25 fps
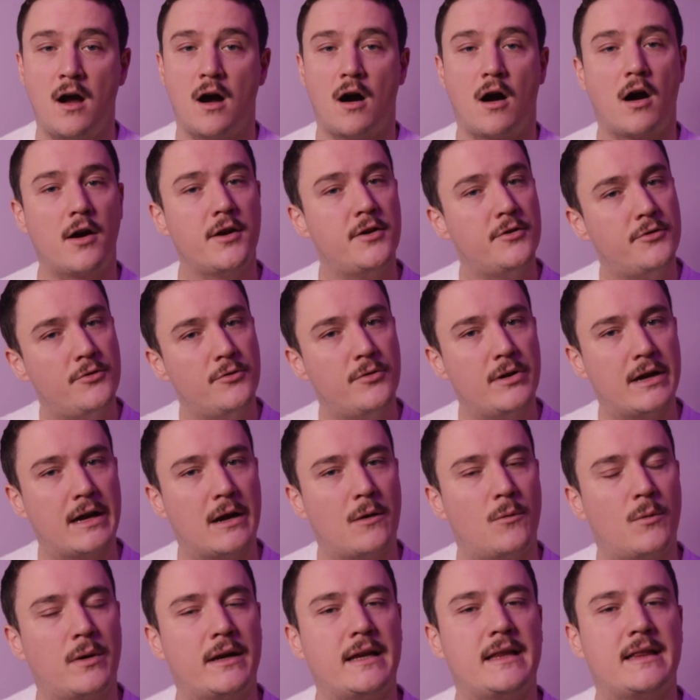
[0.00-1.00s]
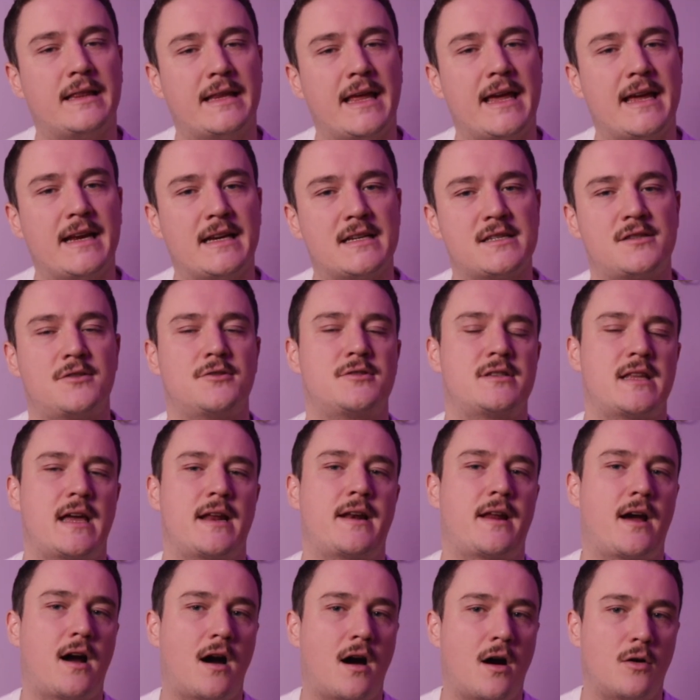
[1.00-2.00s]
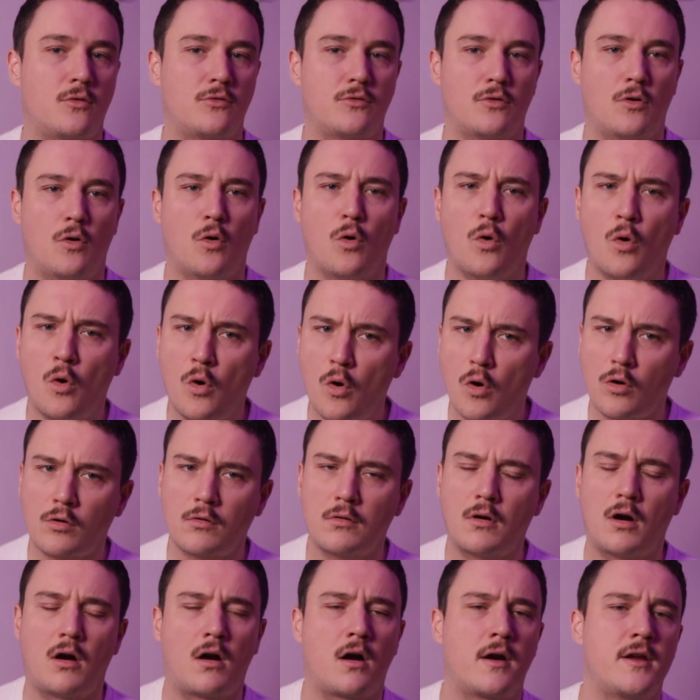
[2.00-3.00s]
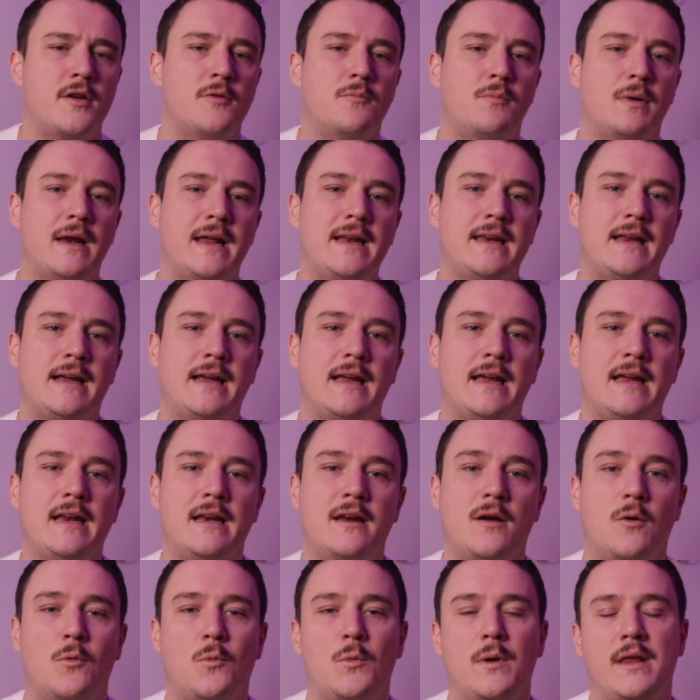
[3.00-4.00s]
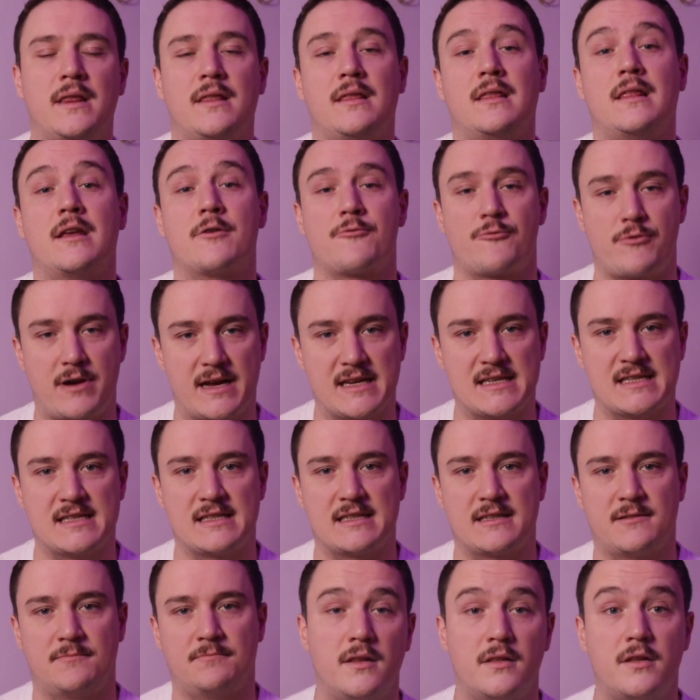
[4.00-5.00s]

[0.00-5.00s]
Are you doing what it takes to stand out, or are you blending in with the rest?